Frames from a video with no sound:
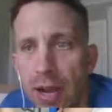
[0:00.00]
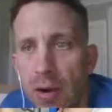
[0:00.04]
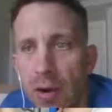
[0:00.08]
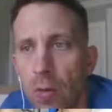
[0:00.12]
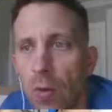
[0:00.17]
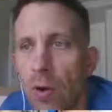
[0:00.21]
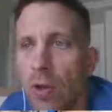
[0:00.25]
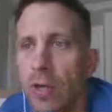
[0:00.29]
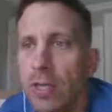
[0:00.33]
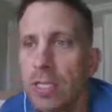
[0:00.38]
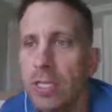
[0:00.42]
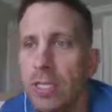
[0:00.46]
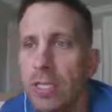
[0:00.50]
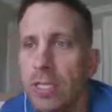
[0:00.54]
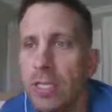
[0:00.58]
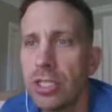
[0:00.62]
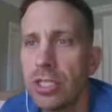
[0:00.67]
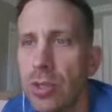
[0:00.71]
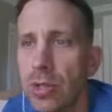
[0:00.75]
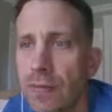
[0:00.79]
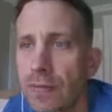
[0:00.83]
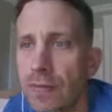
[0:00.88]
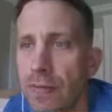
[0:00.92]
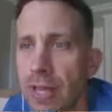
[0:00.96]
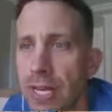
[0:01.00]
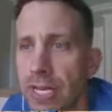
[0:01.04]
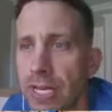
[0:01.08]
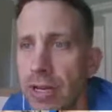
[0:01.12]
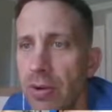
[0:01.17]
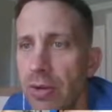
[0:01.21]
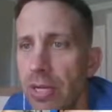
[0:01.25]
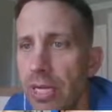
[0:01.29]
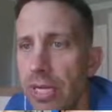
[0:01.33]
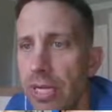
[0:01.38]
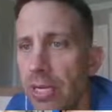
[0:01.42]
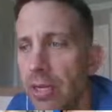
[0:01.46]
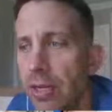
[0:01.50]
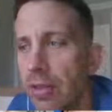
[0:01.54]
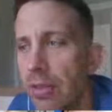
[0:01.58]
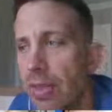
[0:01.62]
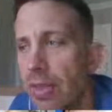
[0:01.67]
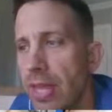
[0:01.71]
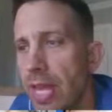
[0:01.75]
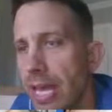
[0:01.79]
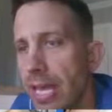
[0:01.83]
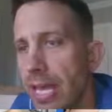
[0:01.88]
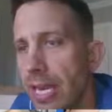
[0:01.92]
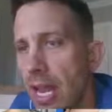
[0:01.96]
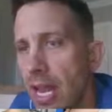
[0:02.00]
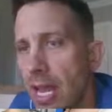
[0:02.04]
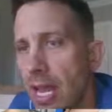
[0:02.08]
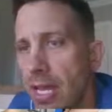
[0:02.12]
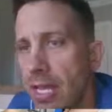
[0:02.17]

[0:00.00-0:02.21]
I wanted to shoot a video here that